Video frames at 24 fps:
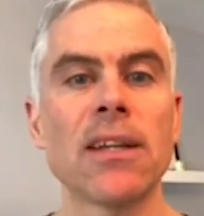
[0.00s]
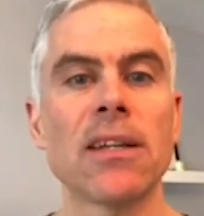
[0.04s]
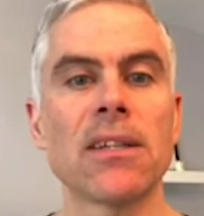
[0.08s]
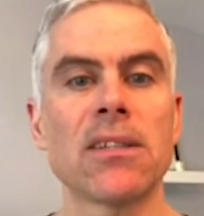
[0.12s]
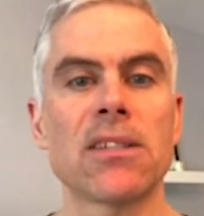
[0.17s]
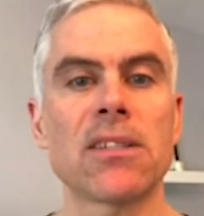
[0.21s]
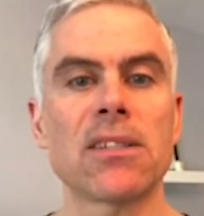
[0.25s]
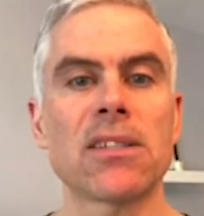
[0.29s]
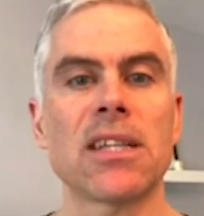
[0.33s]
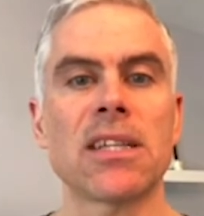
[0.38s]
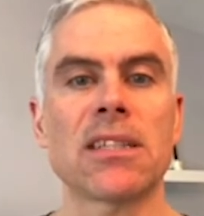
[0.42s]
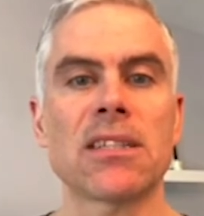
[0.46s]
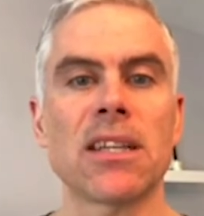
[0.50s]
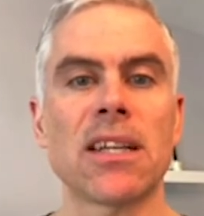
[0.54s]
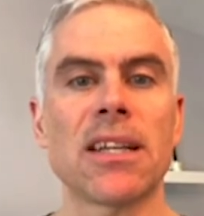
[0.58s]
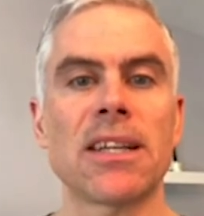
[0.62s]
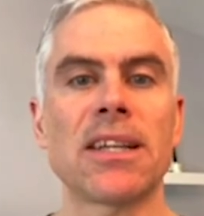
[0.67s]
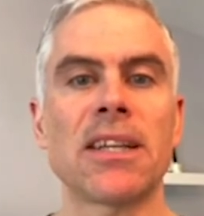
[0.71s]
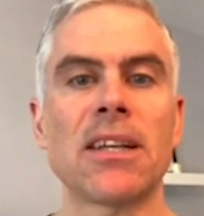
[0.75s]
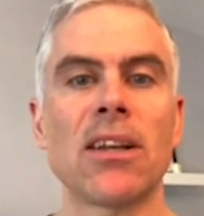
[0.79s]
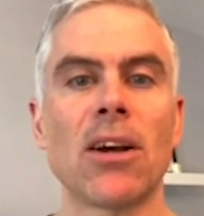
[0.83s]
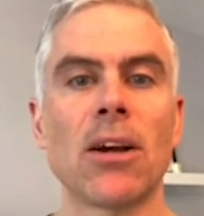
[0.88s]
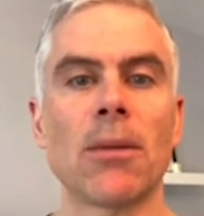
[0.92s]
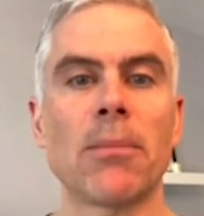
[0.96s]
to settle
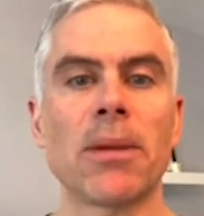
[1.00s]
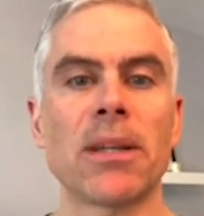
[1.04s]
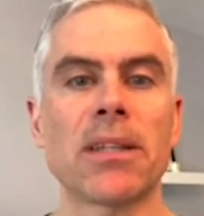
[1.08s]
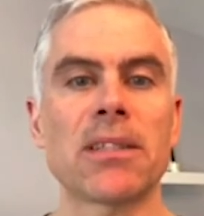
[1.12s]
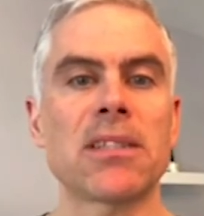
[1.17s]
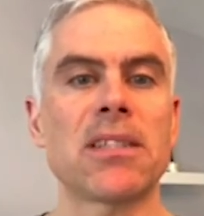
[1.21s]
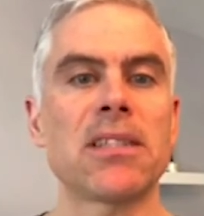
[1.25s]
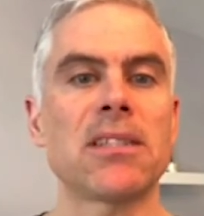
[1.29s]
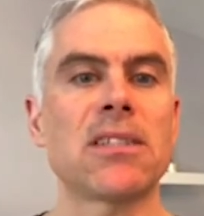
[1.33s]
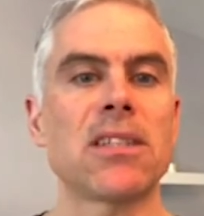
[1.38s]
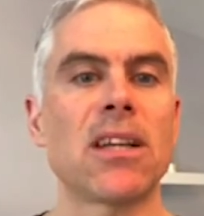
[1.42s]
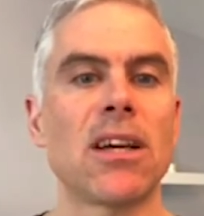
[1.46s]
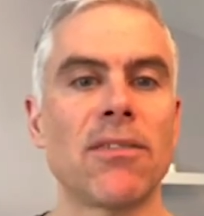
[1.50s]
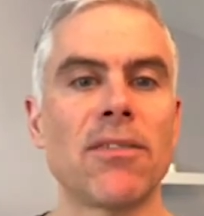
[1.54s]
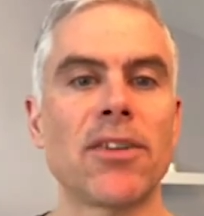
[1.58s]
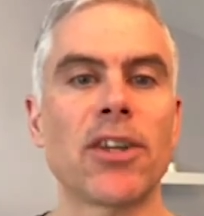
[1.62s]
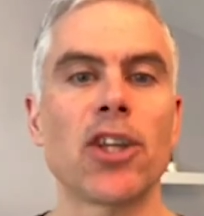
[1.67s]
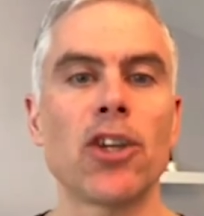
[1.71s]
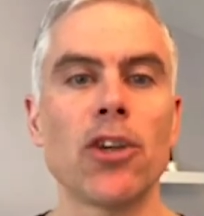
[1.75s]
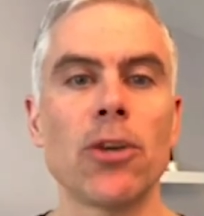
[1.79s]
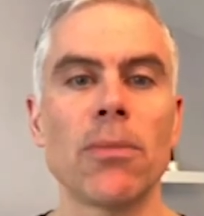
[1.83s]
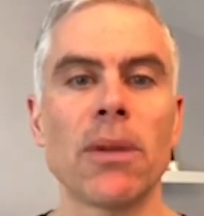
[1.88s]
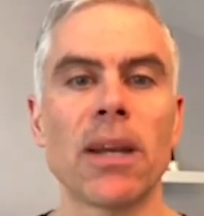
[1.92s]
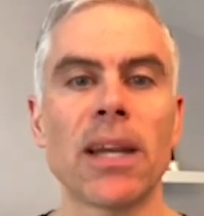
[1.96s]
any liabilities that have
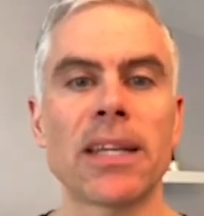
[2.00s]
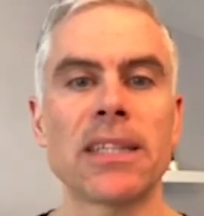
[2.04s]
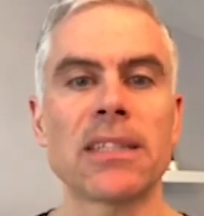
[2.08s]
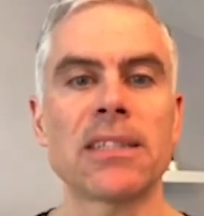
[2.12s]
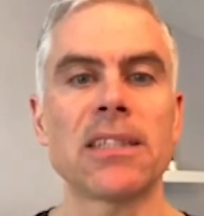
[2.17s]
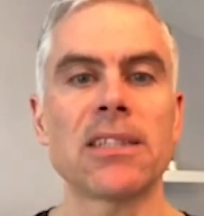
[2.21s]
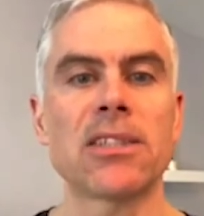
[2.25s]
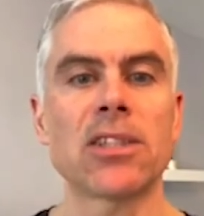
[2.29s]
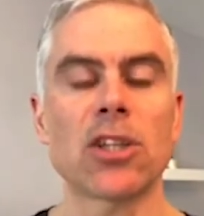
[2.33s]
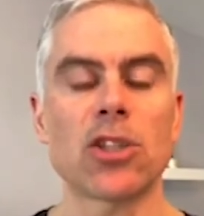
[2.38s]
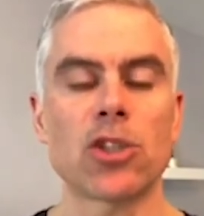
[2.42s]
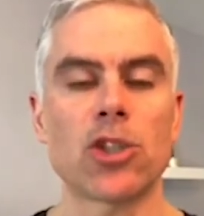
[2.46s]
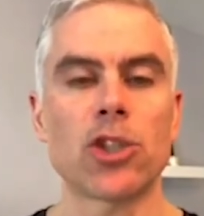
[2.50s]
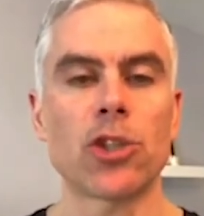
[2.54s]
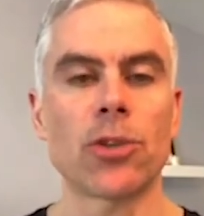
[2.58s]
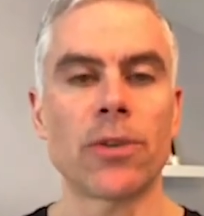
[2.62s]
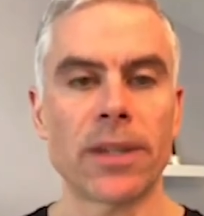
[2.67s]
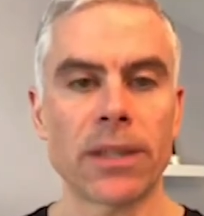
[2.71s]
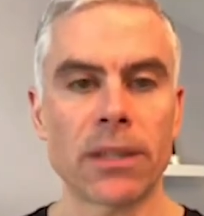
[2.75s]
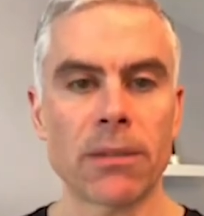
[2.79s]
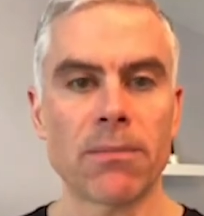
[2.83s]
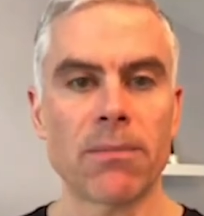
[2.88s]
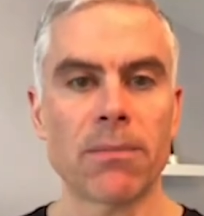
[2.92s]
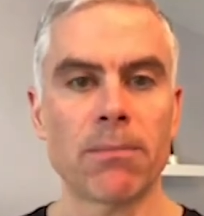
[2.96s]
accumulated
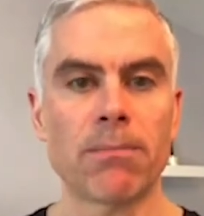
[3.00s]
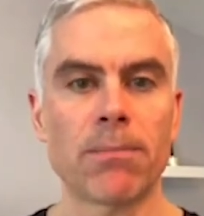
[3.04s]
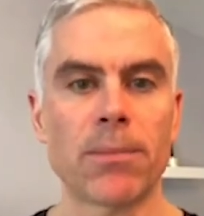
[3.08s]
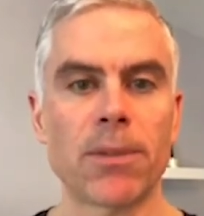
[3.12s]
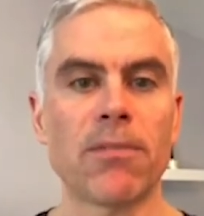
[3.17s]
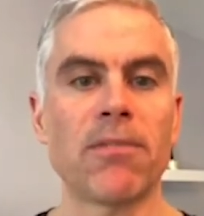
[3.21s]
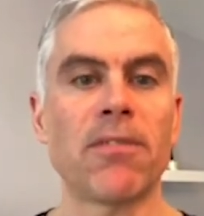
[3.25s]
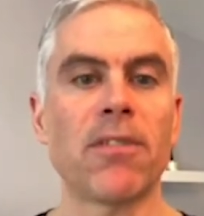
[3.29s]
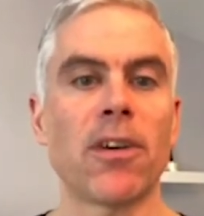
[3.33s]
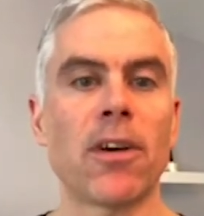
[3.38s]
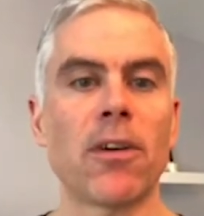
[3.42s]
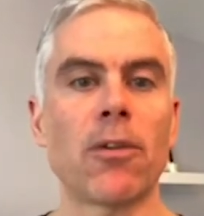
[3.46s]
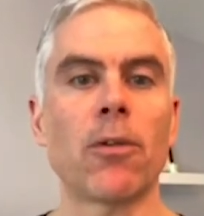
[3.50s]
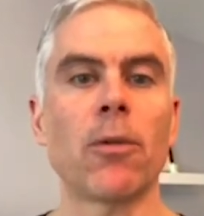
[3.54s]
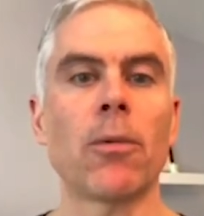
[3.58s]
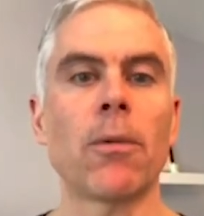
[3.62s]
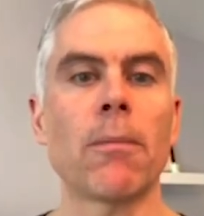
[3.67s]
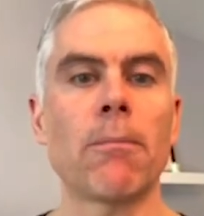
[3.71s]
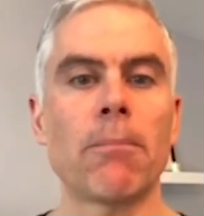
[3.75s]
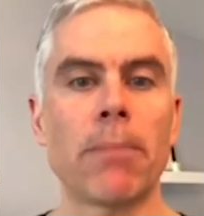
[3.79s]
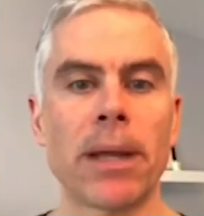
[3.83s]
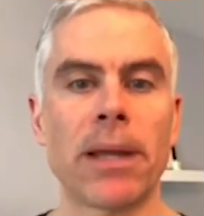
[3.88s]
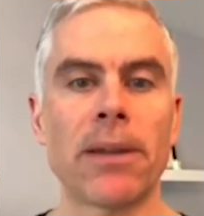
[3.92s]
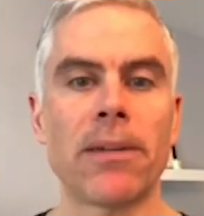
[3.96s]
during the deferral
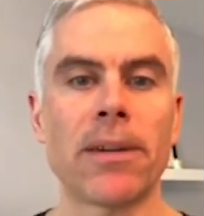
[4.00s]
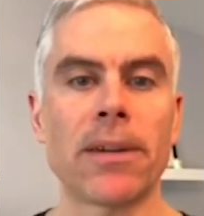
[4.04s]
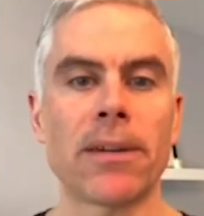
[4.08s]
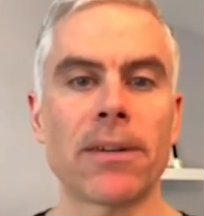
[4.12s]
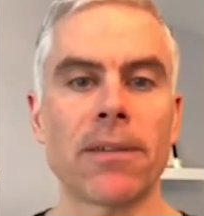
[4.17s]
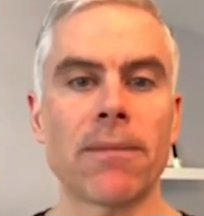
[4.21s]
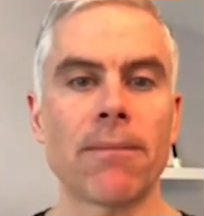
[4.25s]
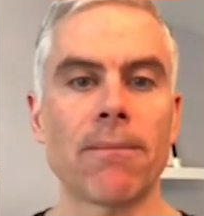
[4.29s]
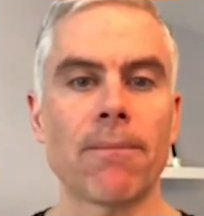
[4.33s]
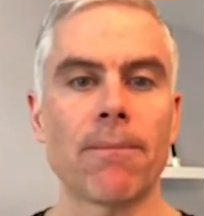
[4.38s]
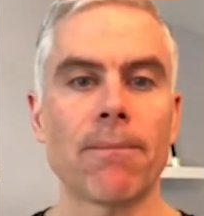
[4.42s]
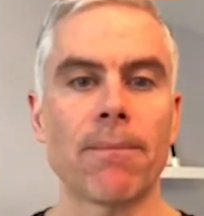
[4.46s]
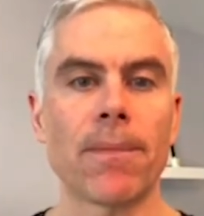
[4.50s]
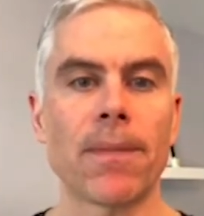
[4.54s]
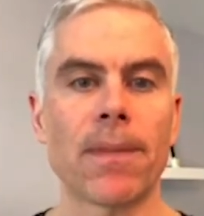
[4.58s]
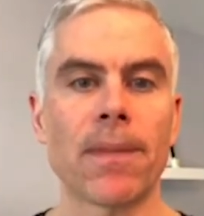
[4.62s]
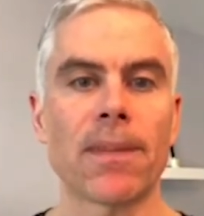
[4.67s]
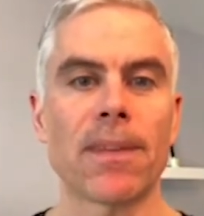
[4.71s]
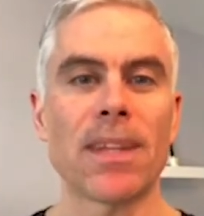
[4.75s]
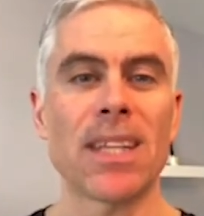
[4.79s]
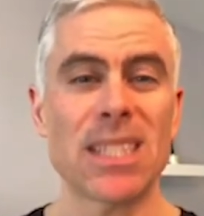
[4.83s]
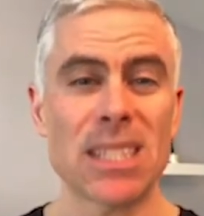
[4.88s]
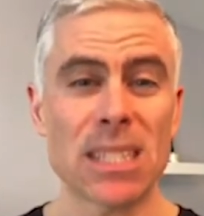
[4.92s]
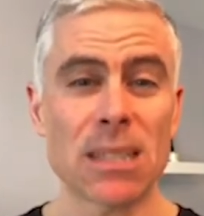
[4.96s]
period.
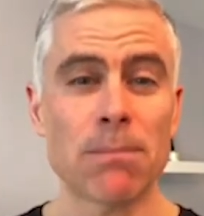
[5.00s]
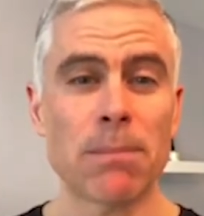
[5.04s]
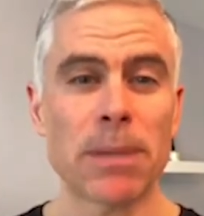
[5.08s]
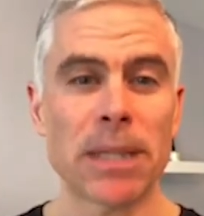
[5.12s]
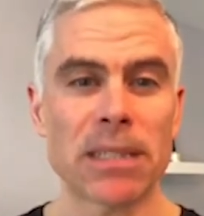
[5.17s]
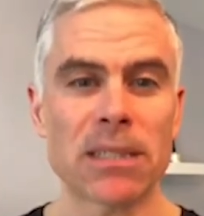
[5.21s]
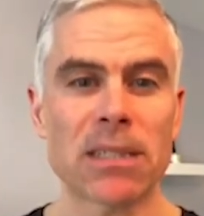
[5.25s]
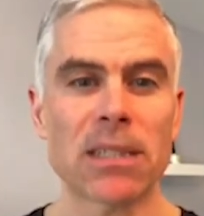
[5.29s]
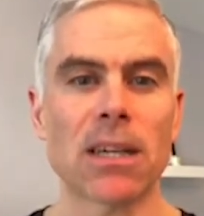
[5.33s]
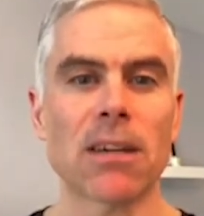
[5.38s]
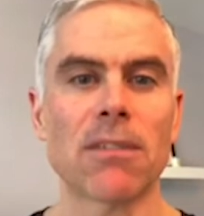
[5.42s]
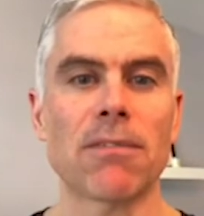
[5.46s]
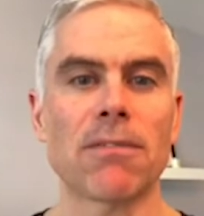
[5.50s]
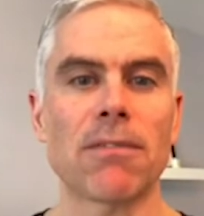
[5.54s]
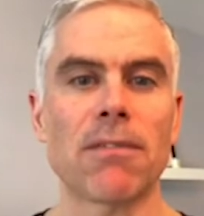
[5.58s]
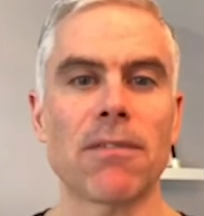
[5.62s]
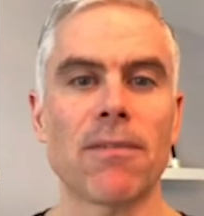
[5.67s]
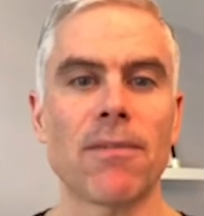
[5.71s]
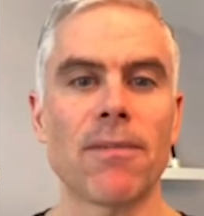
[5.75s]
This is big stuff.